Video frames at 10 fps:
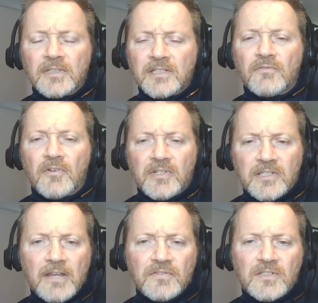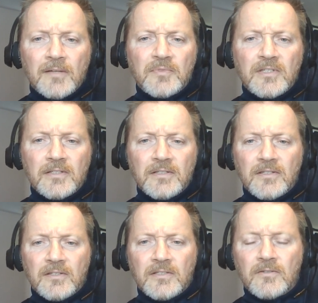it's a very safe
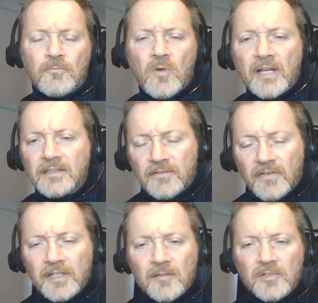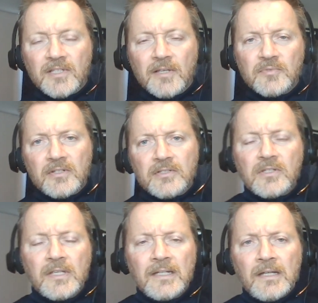substance. It's a widely available substance.
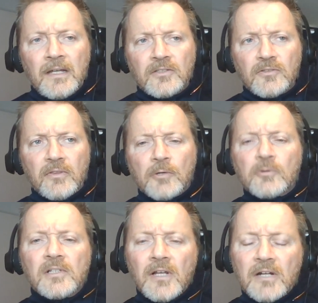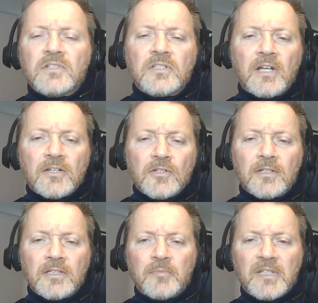So there was a lot of discussion
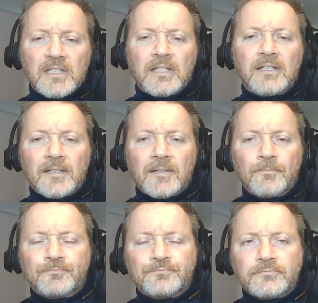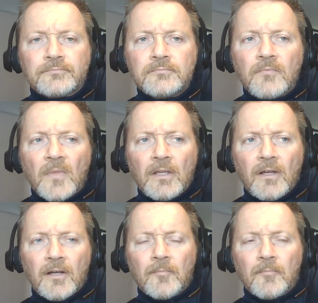at the beginning,
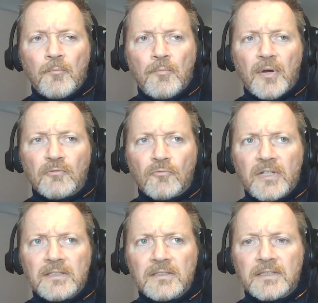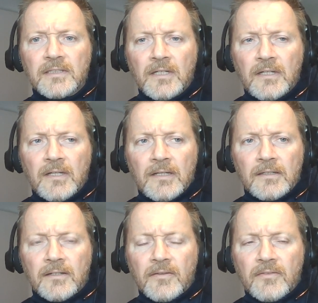um, but really,
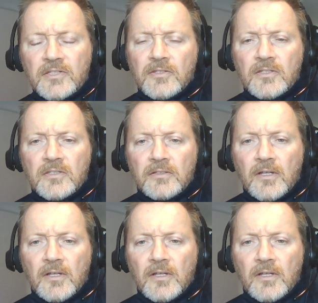uh, this is a